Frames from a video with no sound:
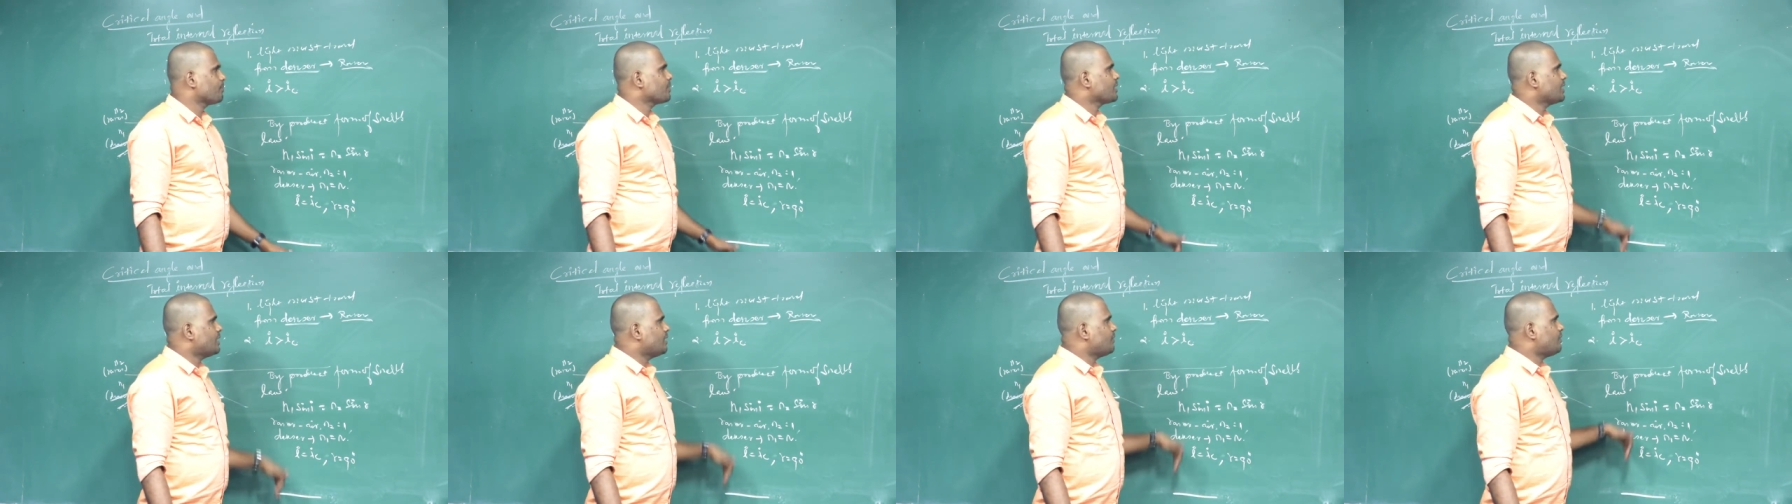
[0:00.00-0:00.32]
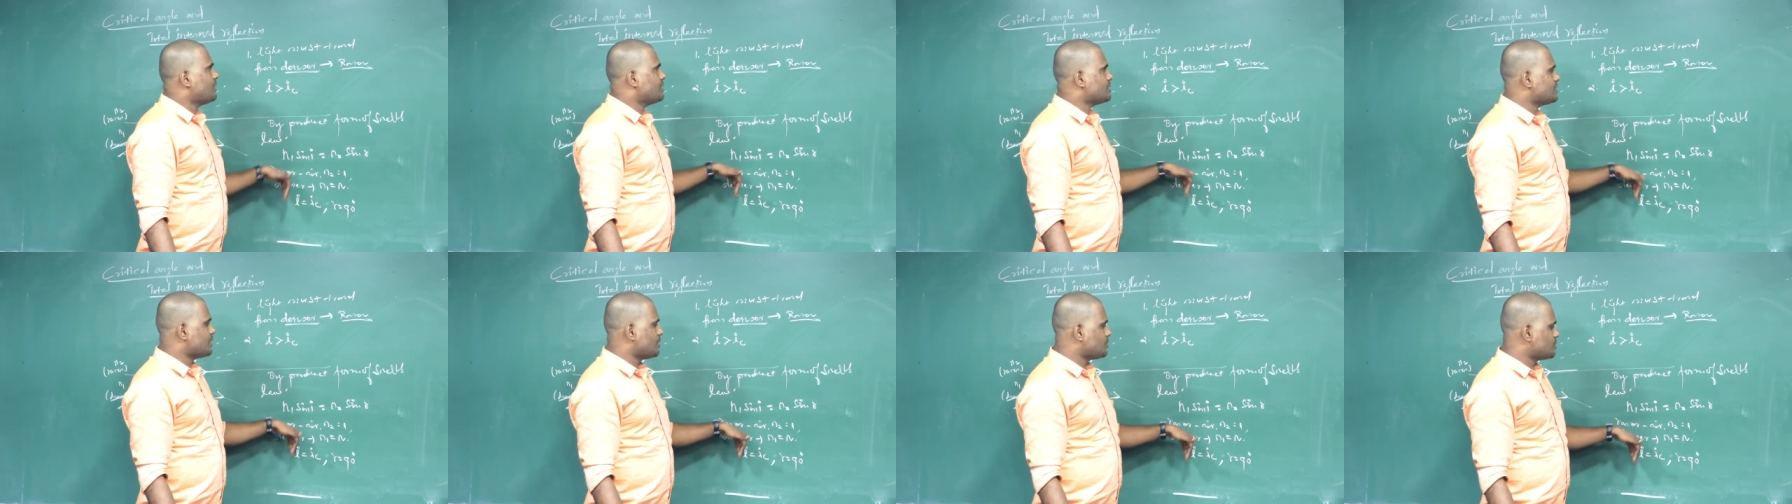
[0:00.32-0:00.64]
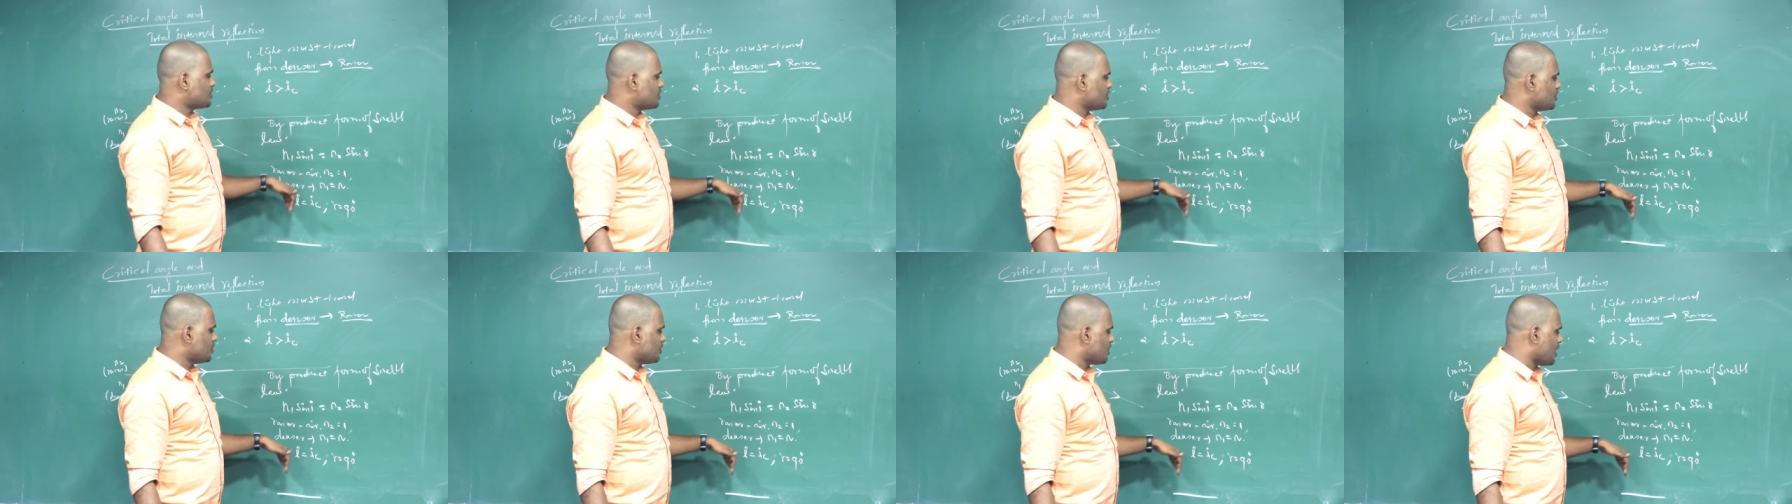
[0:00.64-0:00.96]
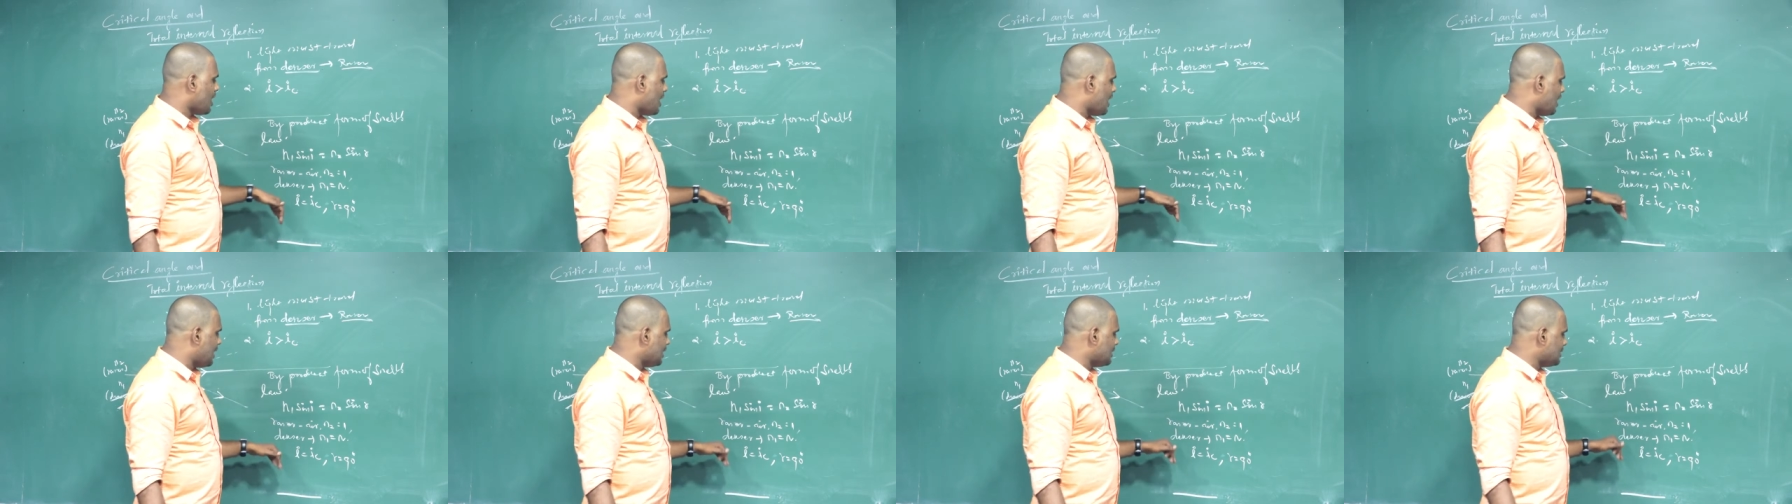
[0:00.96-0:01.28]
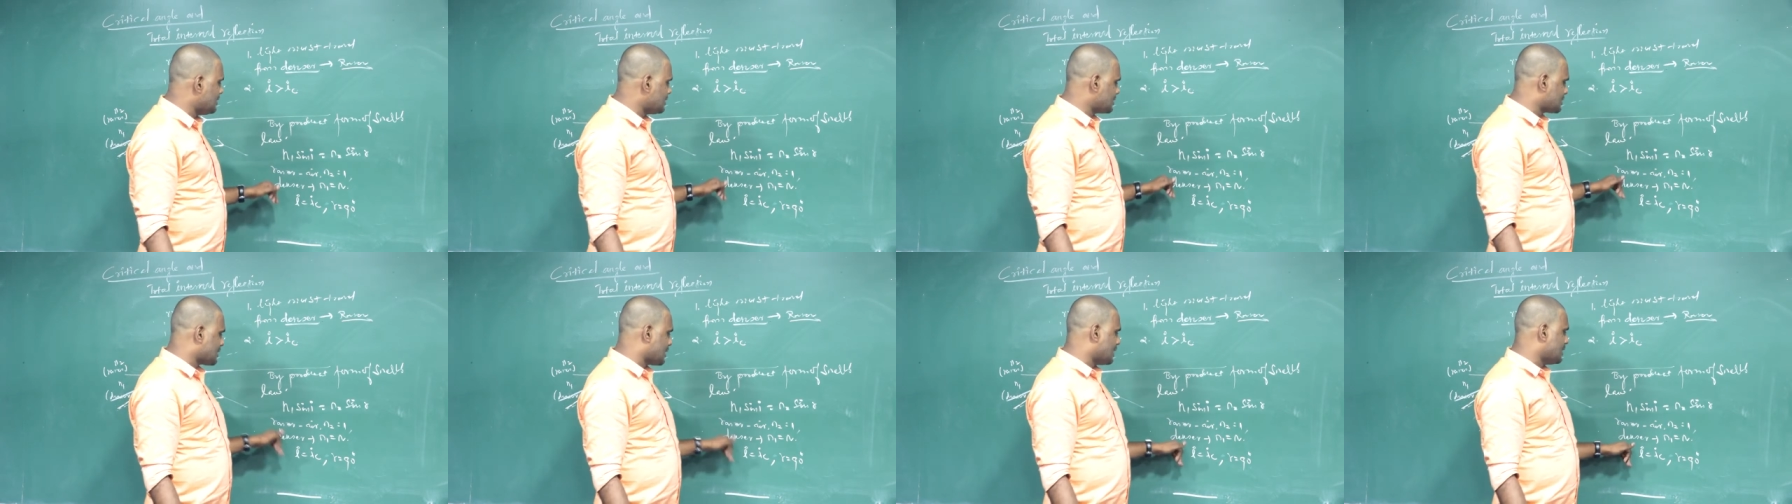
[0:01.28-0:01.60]
If I substitute all
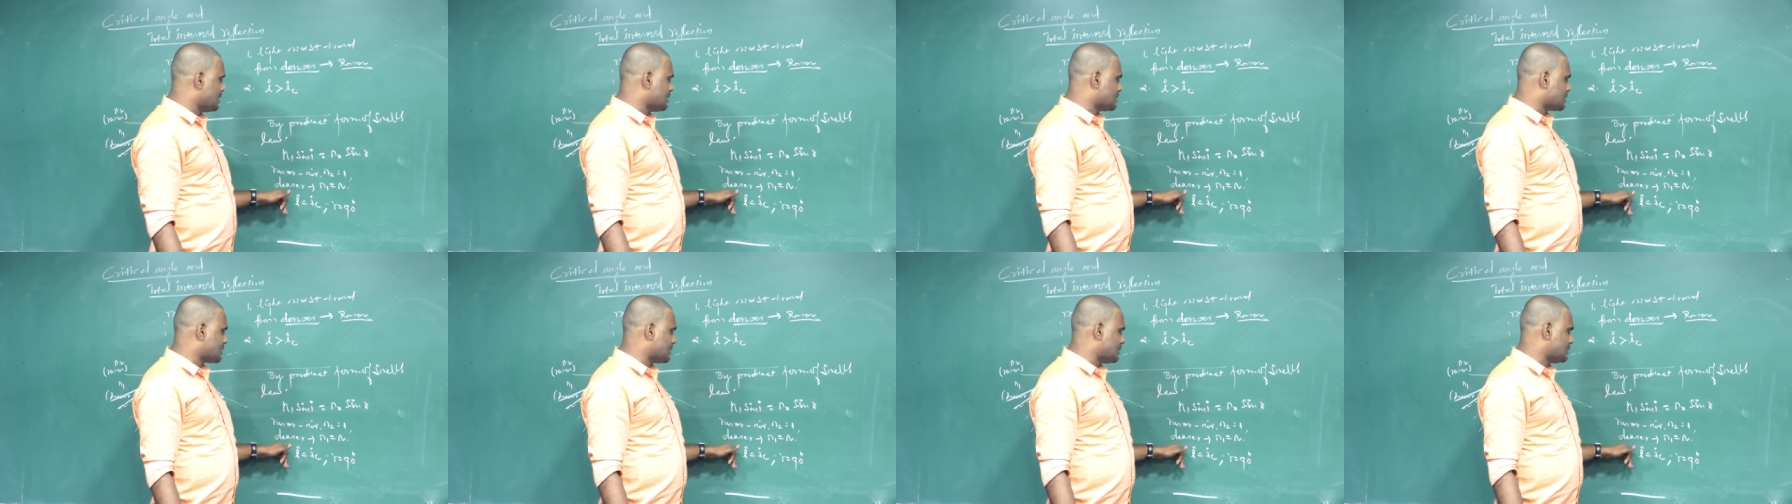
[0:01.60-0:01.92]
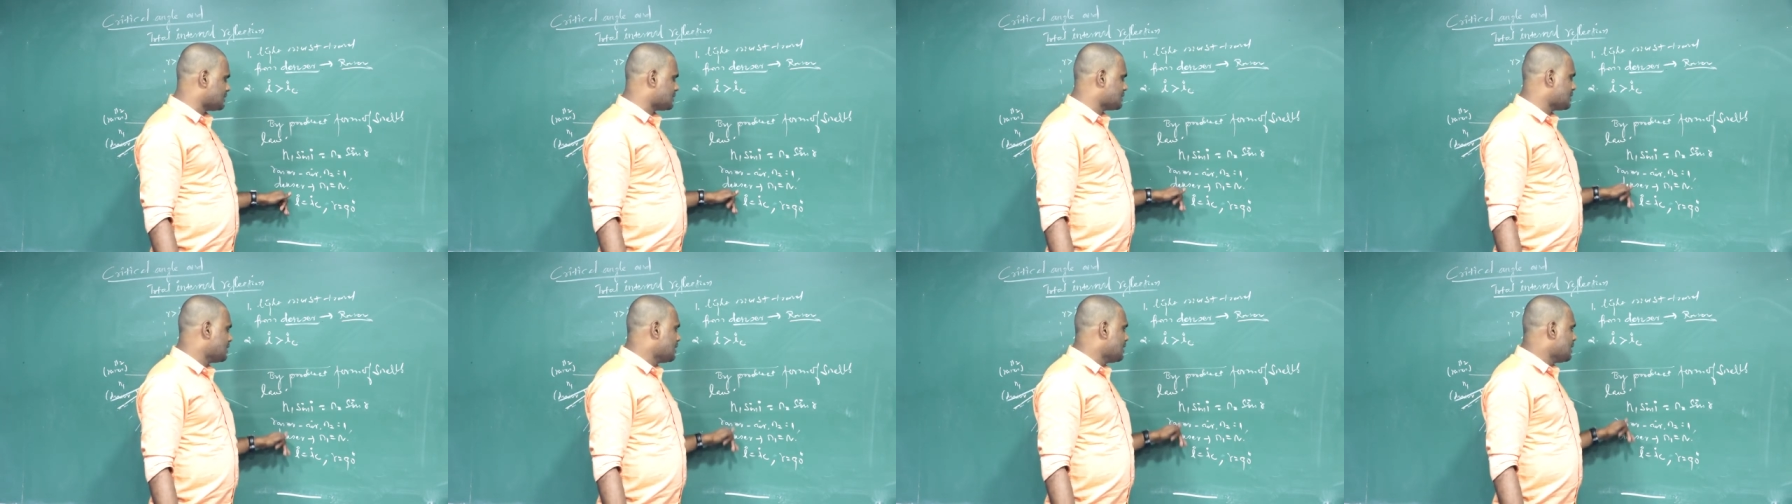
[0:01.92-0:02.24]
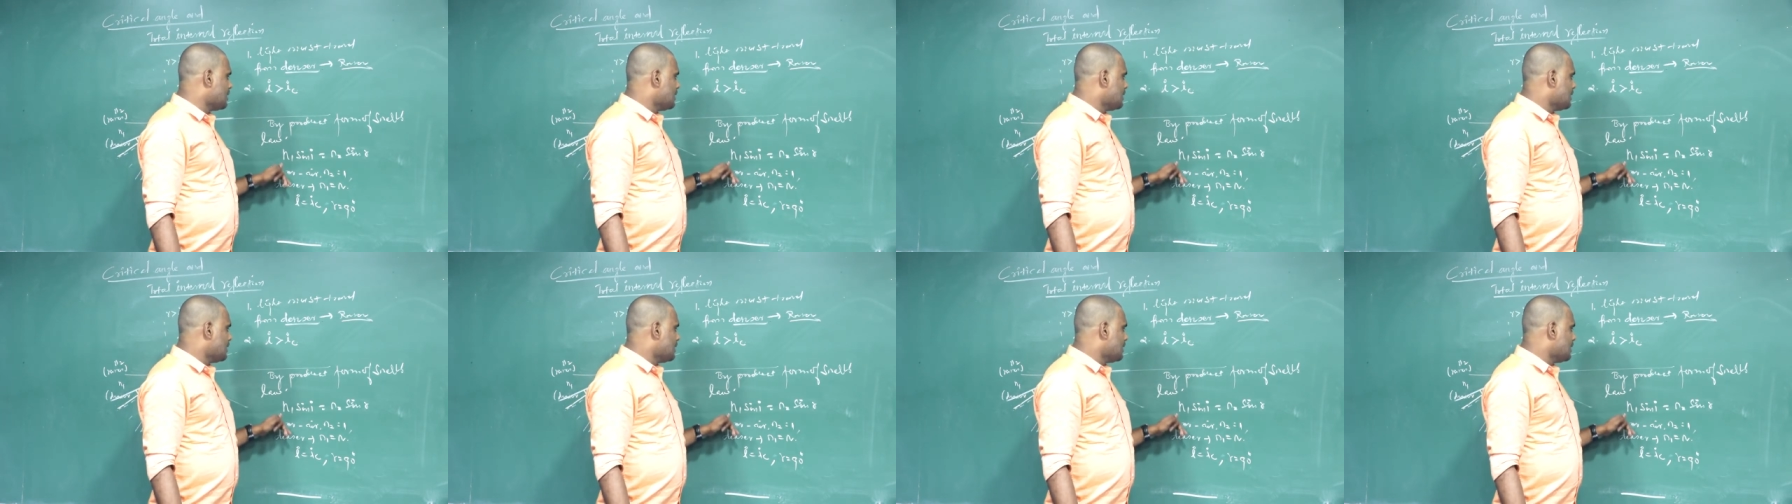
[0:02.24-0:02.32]
these conditions,